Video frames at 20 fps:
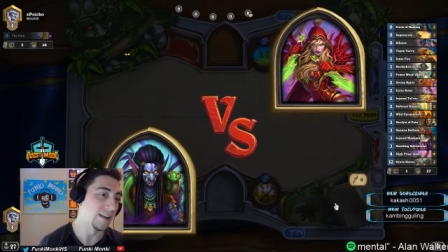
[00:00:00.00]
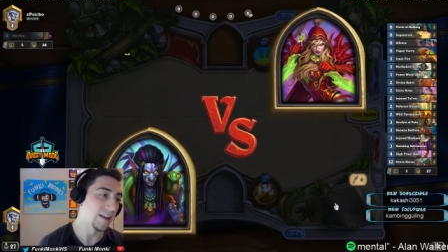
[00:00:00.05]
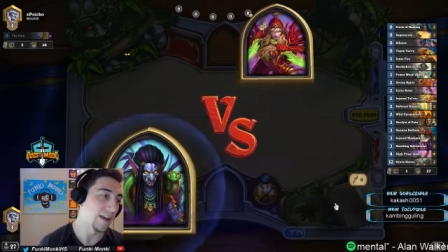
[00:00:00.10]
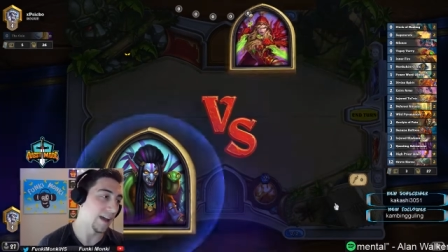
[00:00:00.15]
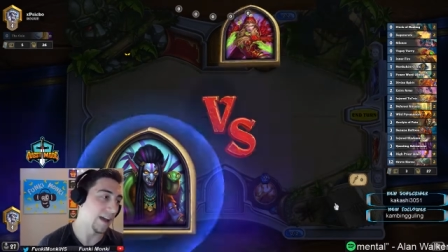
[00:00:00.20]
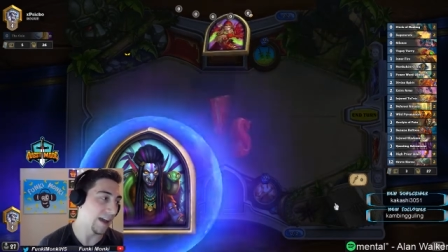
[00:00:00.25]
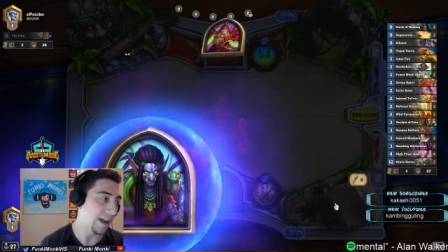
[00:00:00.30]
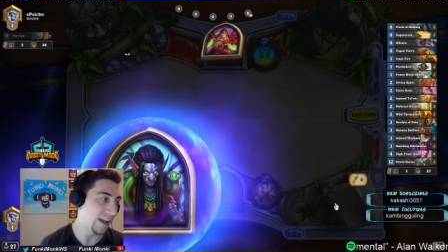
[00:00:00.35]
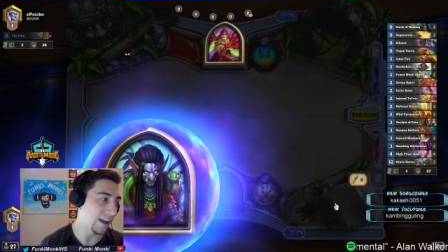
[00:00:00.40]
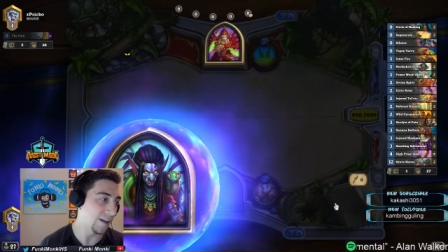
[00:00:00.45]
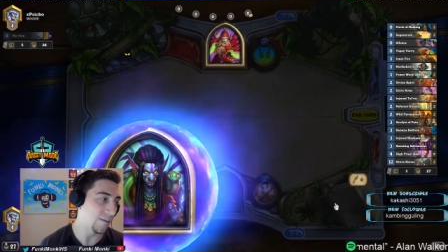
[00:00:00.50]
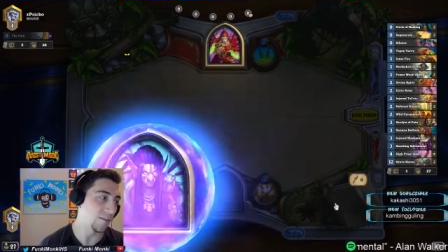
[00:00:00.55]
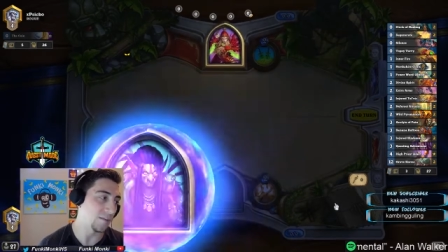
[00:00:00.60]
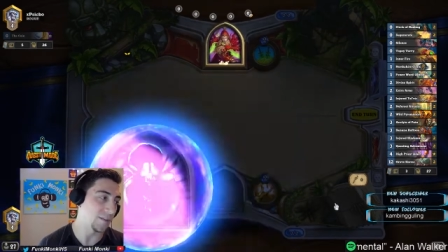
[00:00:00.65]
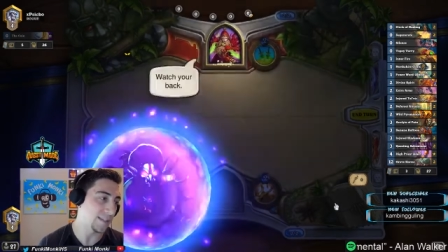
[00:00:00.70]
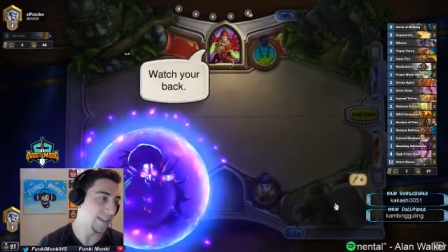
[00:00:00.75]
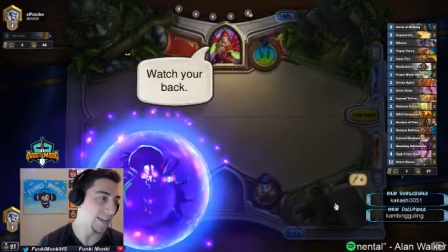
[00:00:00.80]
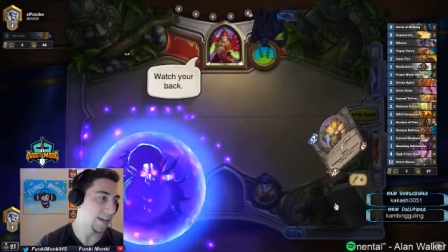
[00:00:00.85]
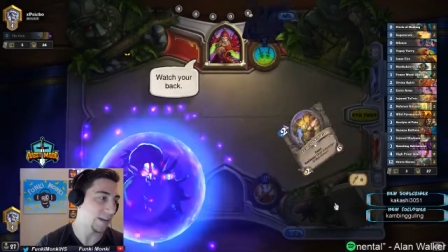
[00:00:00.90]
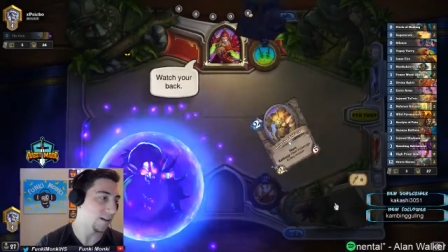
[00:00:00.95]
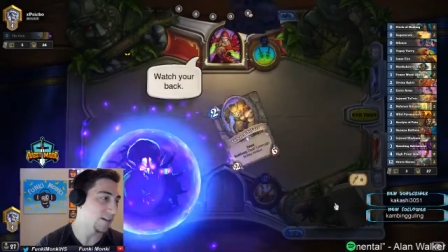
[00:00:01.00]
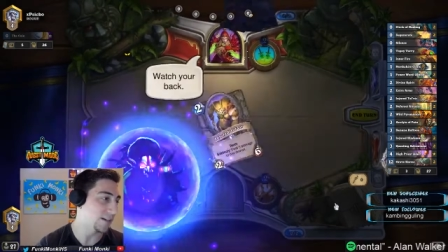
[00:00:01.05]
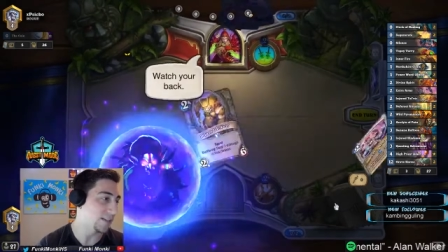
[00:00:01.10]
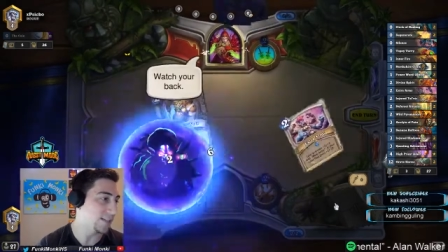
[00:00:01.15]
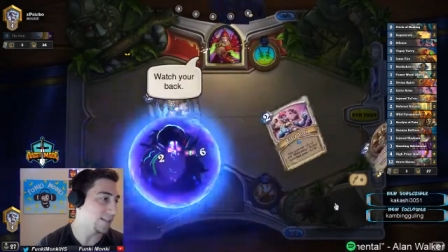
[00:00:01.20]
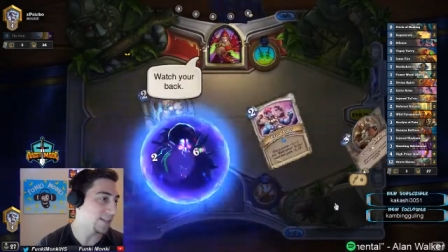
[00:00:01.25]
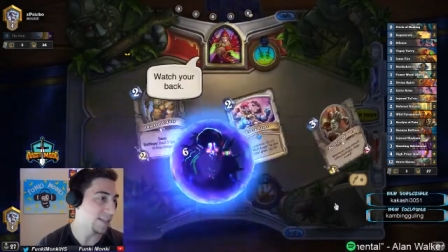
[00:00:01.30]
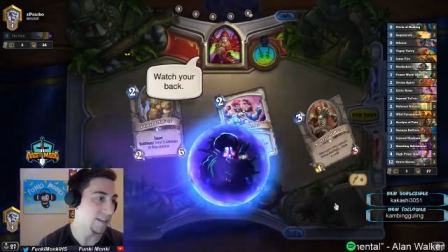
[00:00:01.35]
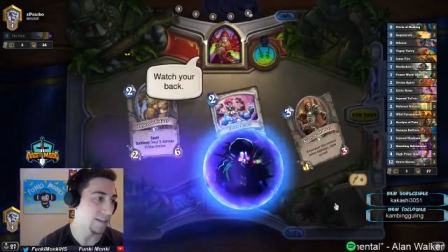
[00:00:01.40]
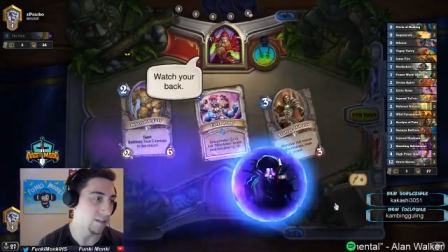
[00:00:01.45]
I am almost
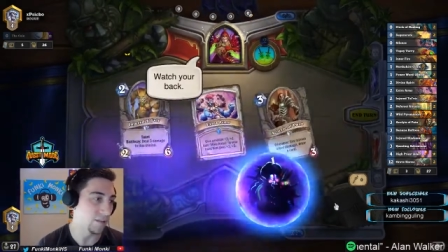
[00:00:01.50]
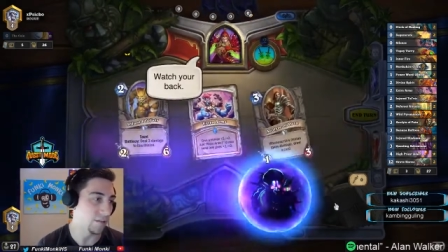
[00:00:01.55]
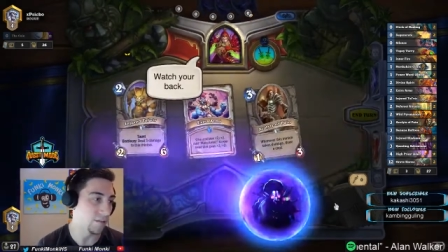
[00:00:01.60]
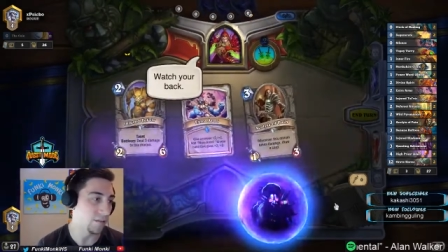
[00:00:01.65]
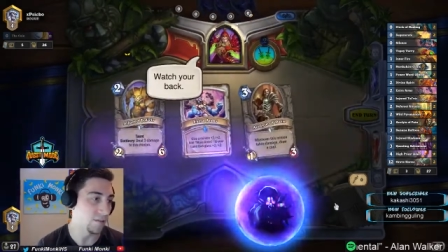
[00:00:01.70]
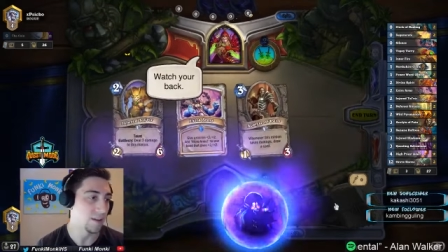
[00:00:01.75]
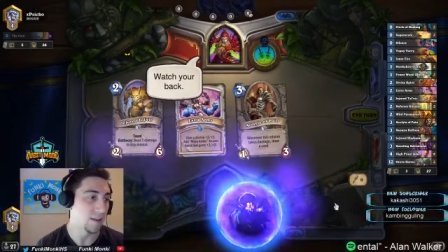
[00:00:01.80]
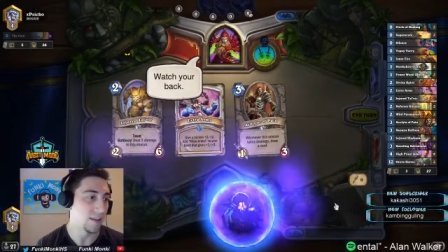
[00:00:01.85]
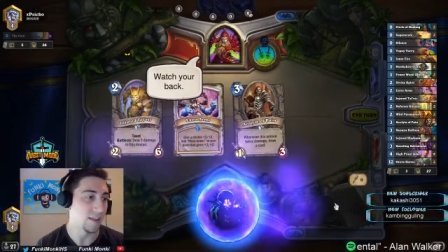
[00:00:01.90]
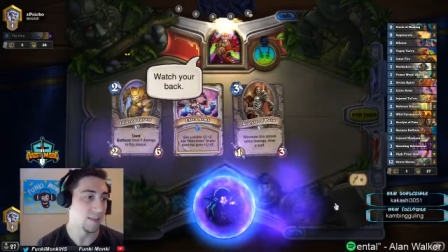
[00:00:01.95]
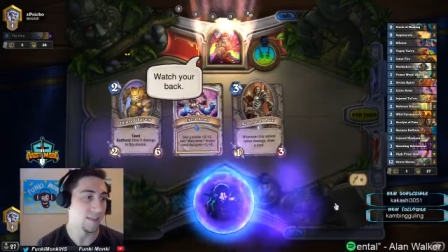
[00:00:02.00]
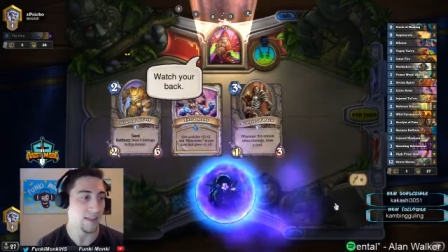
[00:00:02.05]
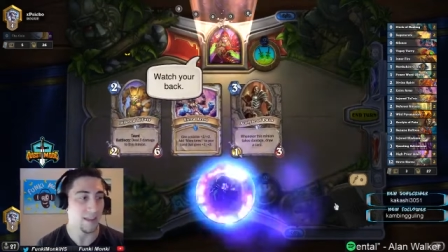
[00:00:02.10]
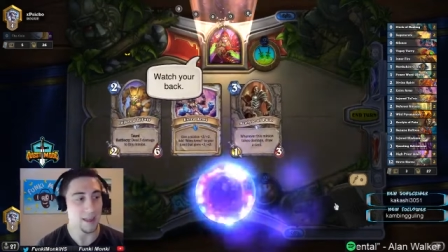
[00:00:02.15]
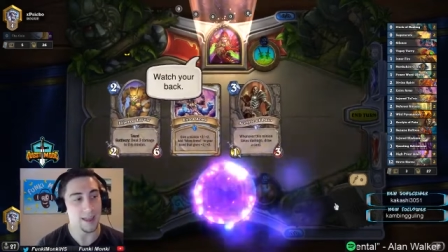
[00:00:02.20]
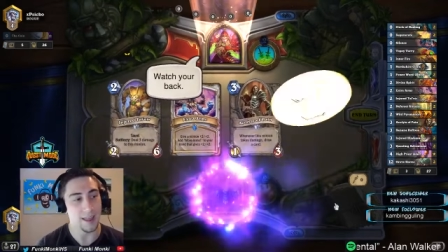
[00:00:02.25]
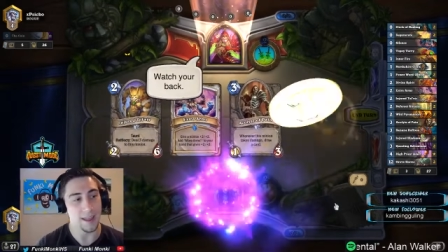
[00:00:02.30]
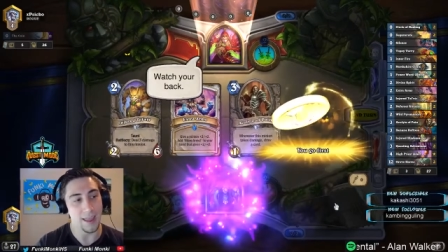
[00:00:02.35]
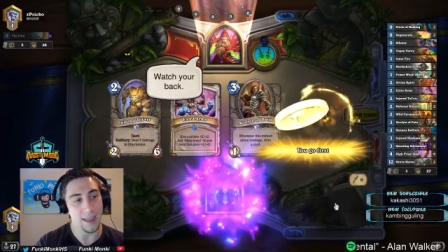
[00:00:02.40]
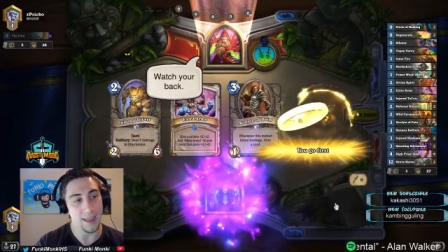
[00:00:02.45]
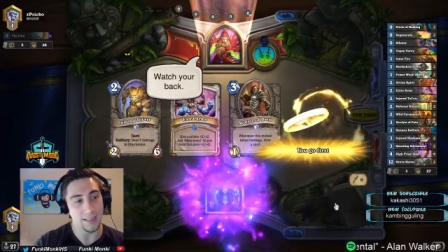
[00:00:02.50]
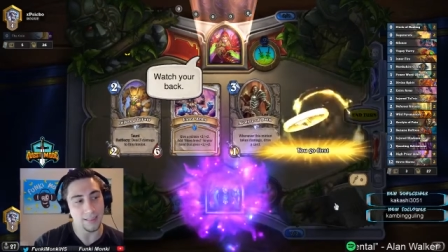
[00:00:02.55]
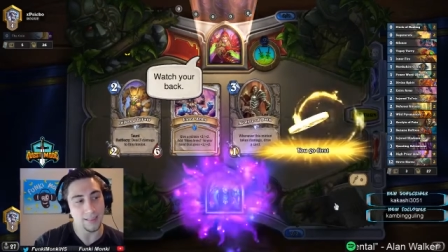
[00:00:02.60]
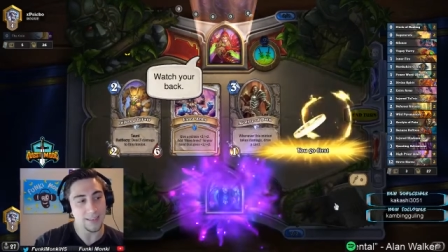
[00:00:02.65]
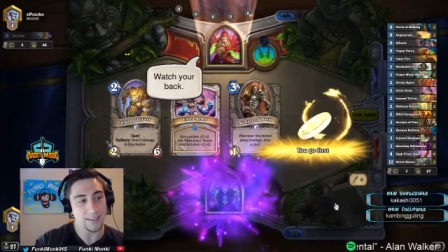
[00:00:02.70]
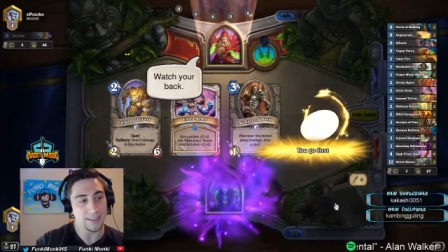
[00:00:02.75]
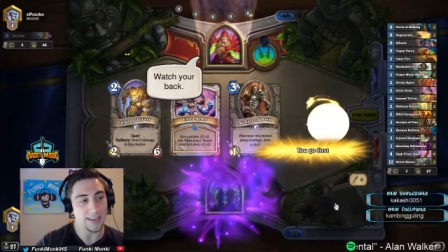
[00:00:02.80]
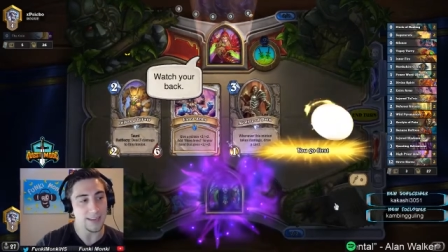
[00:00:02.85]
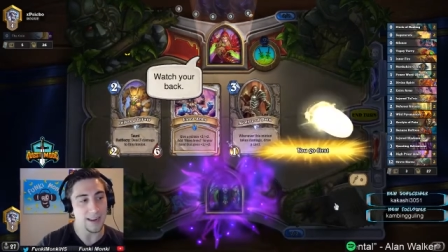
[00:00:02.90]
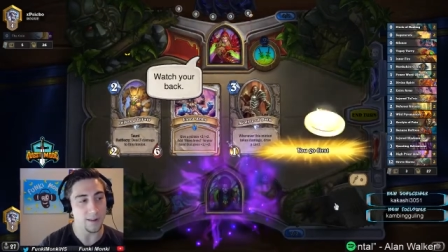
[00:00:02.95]
guaranteeing you that at
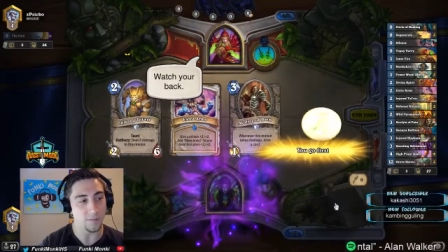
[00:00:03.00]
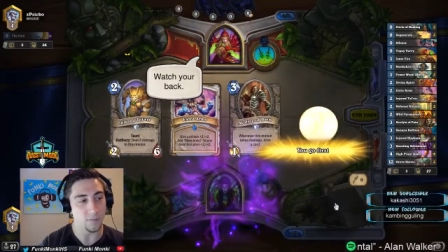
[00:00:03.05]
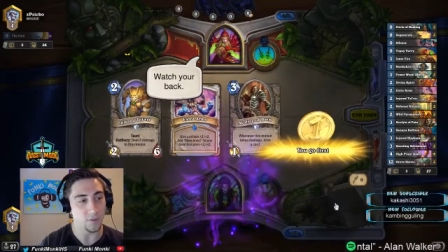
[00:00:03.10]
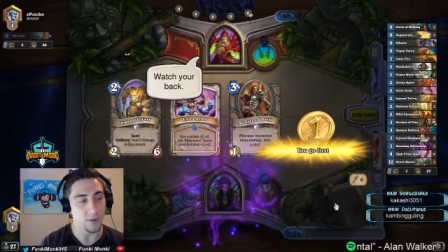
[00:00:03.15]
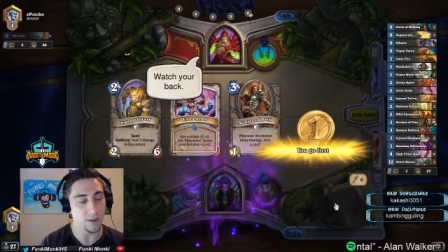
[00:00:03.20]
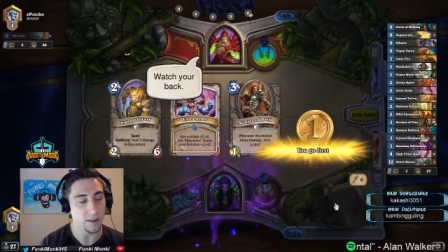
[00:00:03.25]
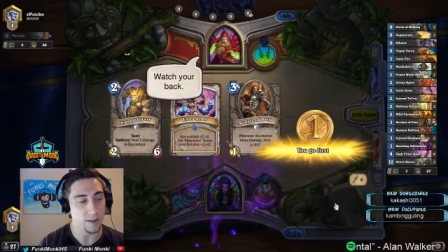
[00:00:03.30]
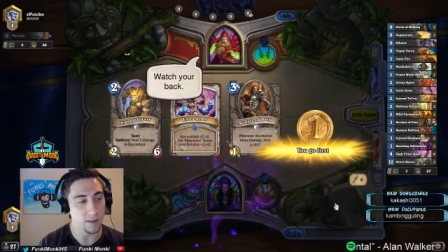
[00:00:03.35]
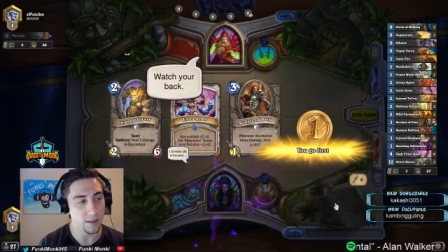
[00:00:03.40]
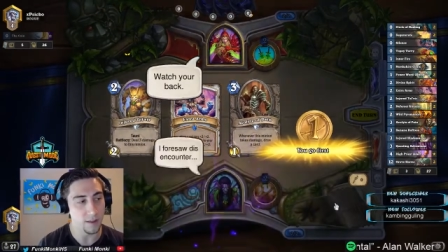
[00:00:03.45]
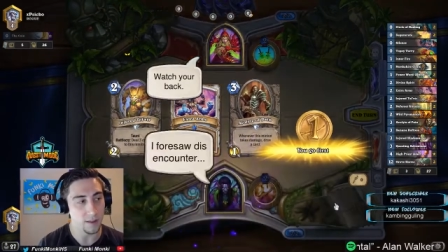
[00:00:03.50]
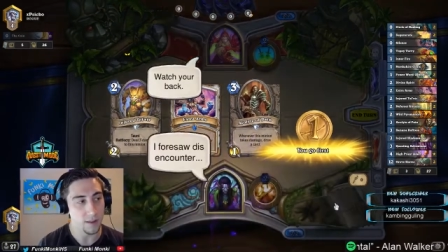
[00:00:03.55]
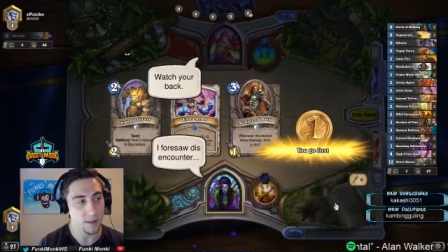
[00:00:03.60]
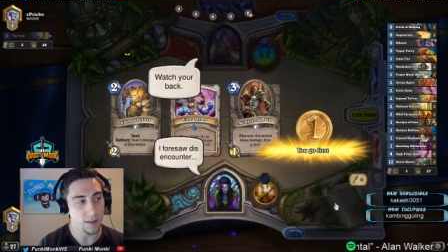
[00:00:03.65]
least halfway,